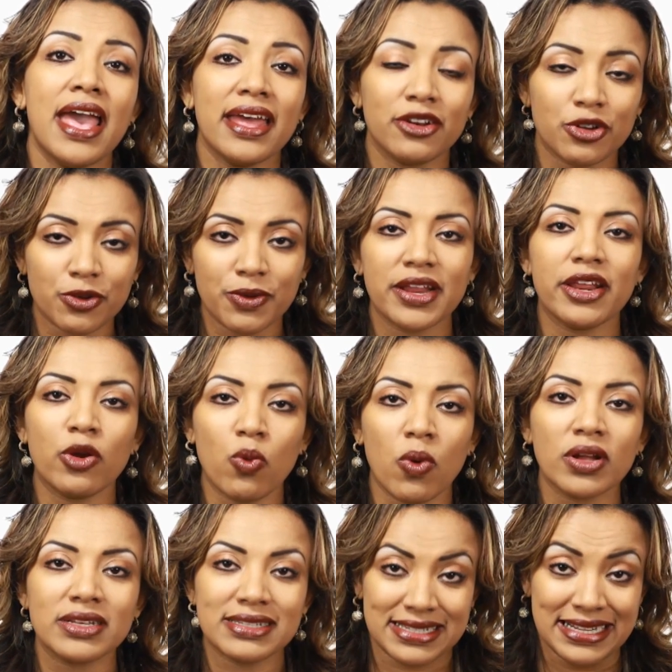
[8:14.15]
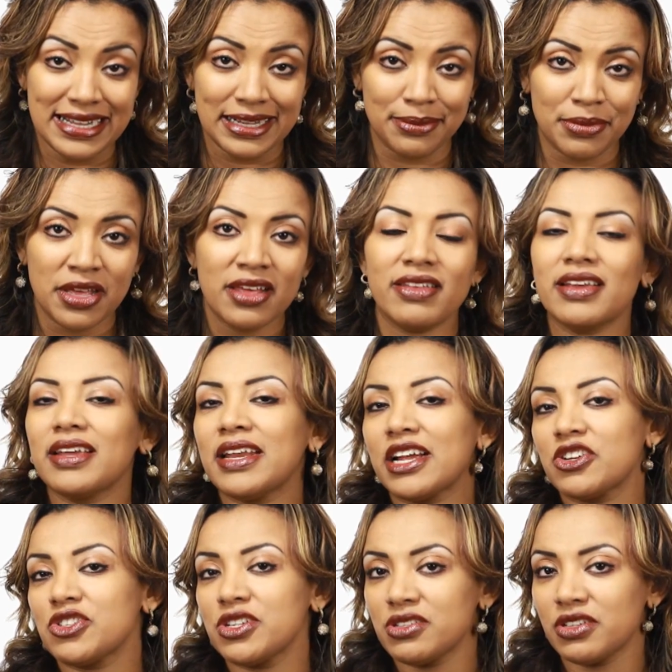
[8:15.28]
and creating one team that can
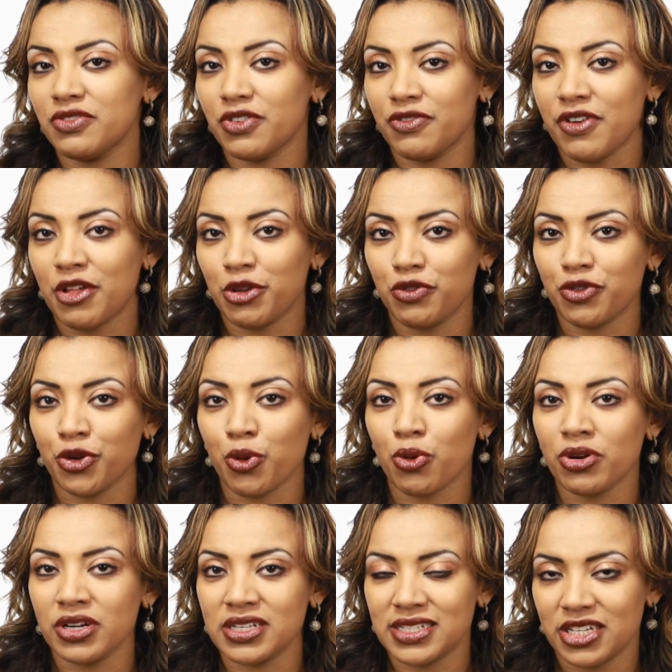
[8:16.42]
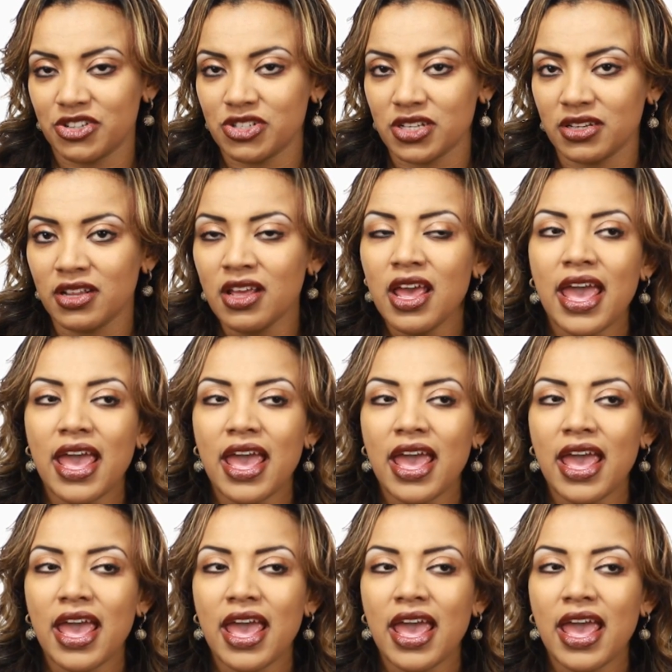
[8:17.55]
actually deliver value for your organization.